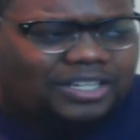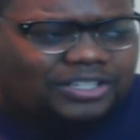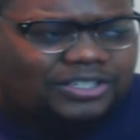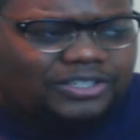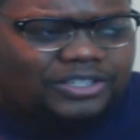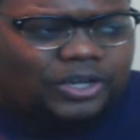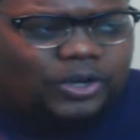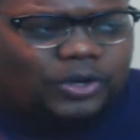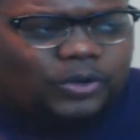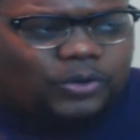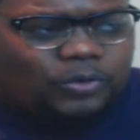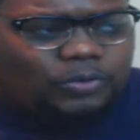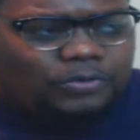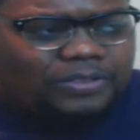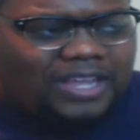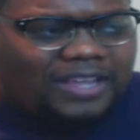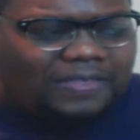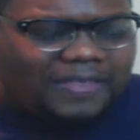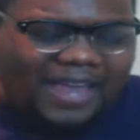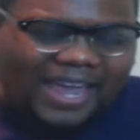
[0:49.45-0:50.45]
So
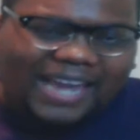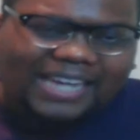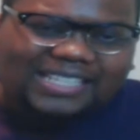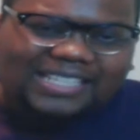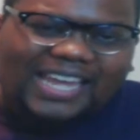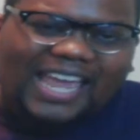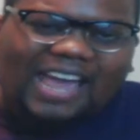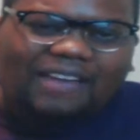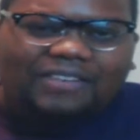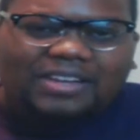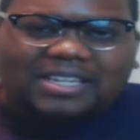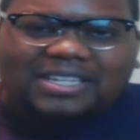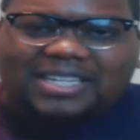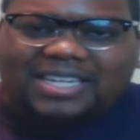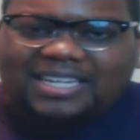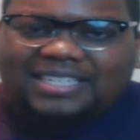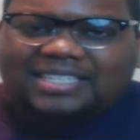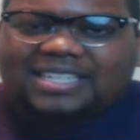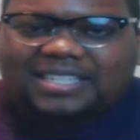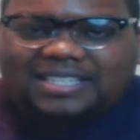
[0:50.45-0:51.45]
they actually have a
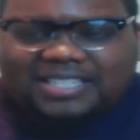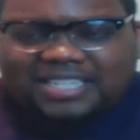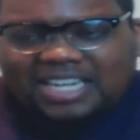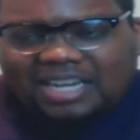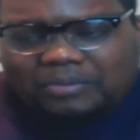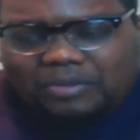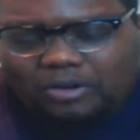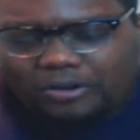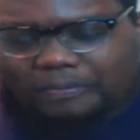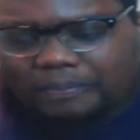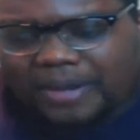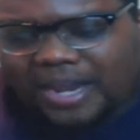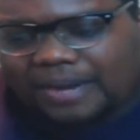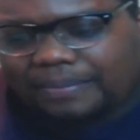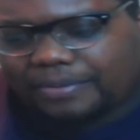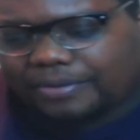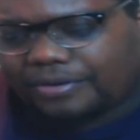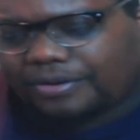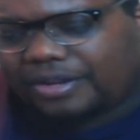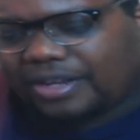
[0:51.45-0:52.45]
decent team on
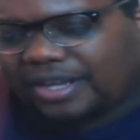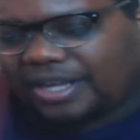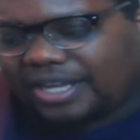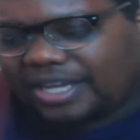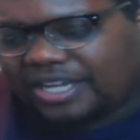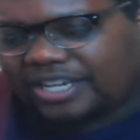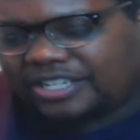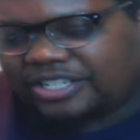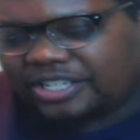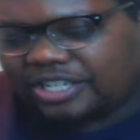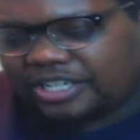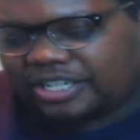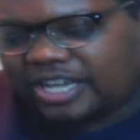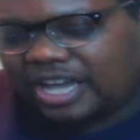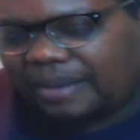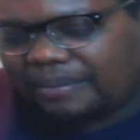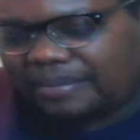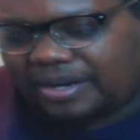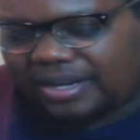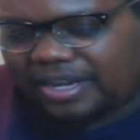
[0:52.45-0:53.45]
paper. It's just
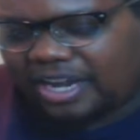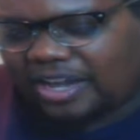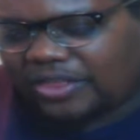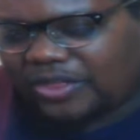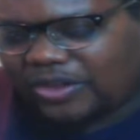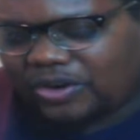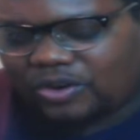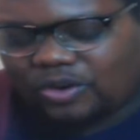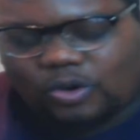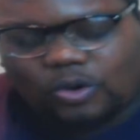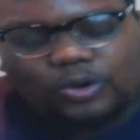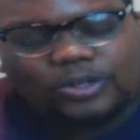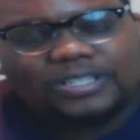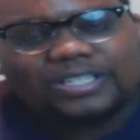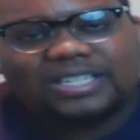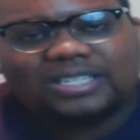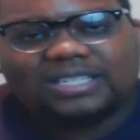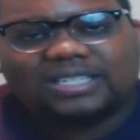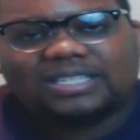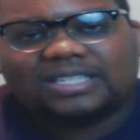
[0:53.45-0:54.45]
coming together. And of
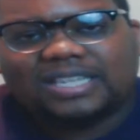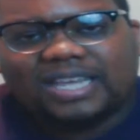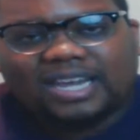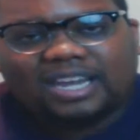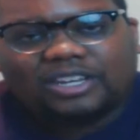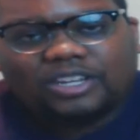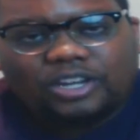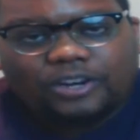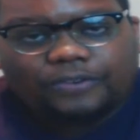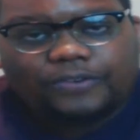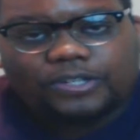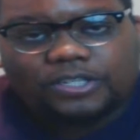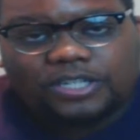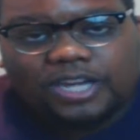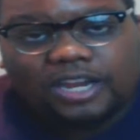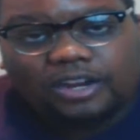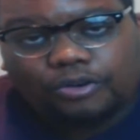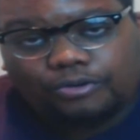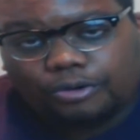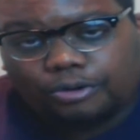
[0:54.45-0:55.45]
course, this is the second year for
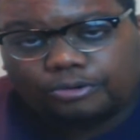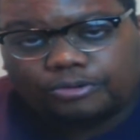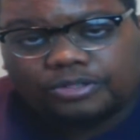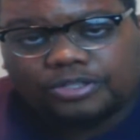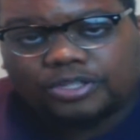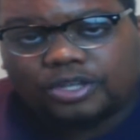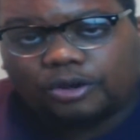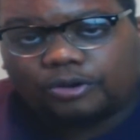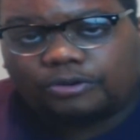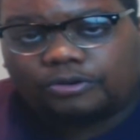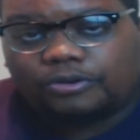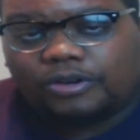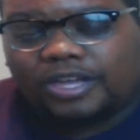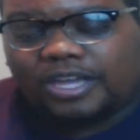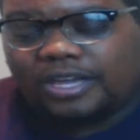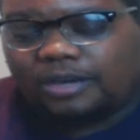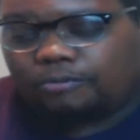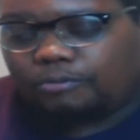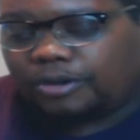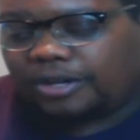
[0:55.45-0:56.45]
Jay Gruden. So
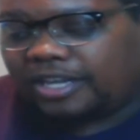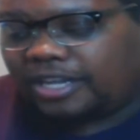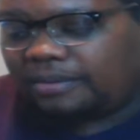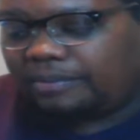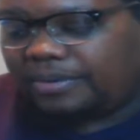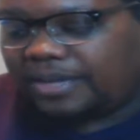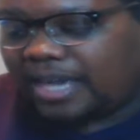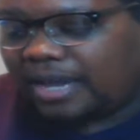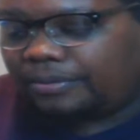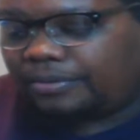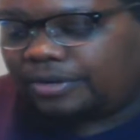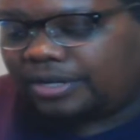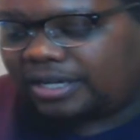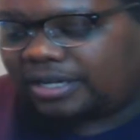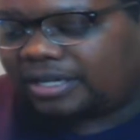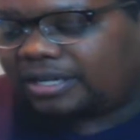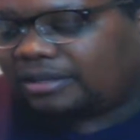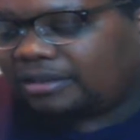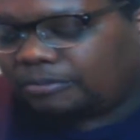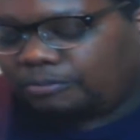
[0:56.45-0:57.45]
will he be able
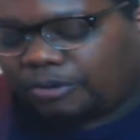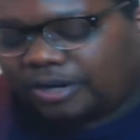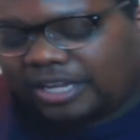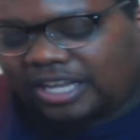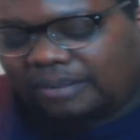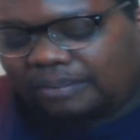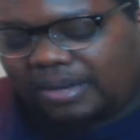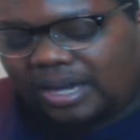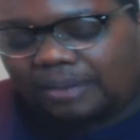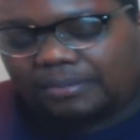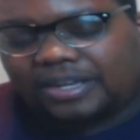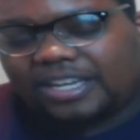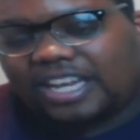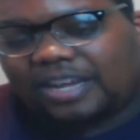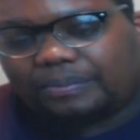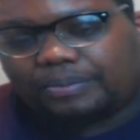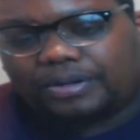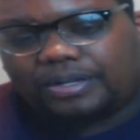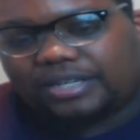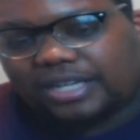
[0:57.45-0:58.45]
to
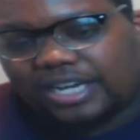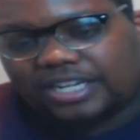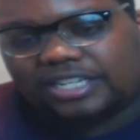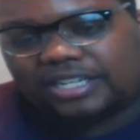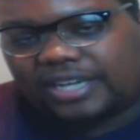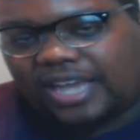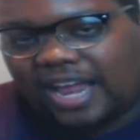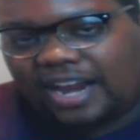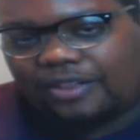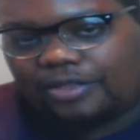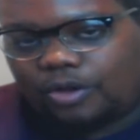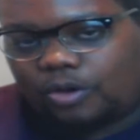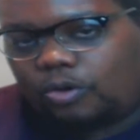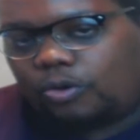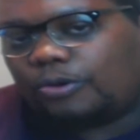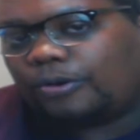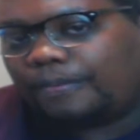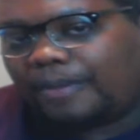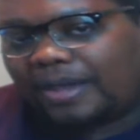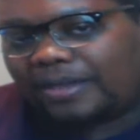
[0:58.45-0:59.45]
get production out of the
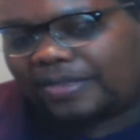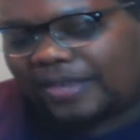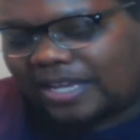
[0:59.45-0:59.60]
quarterback?